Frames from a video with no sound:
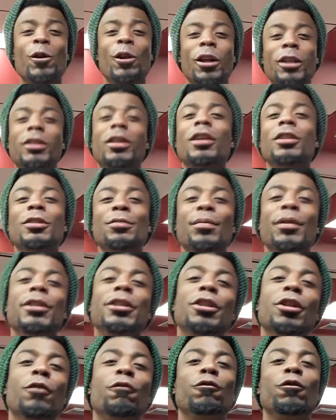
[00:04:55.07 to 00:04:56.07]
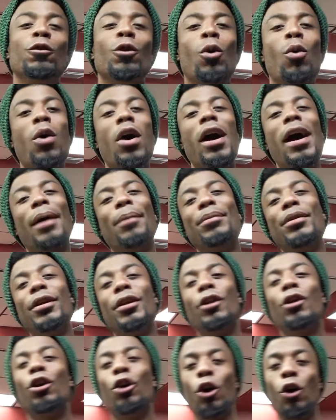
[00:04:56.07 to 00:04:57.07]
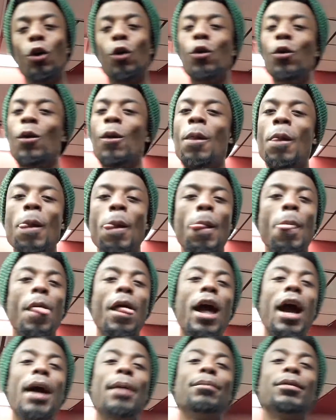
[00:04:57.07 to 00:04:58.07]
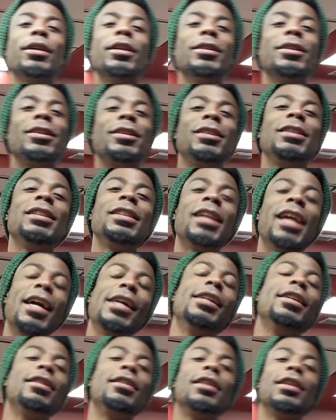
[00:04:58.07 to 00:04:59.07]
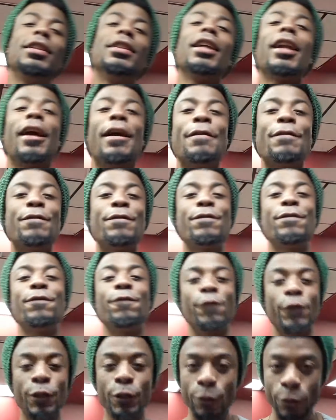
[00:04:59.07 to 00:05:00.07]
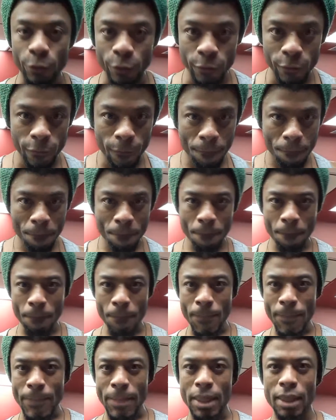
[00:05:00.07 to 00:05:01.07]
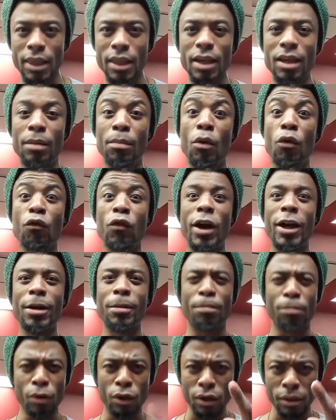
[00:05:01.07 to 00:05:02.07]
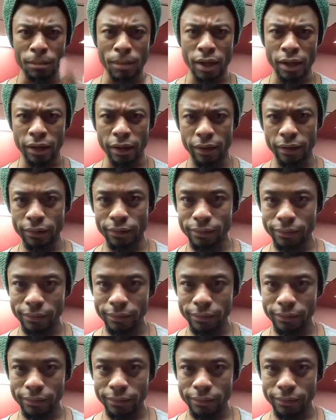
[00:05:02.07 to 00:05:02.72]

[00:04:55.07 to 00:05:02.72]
and I thought to myself, you know what? I'm going to see anything that I fear And I'm going to write a book about it.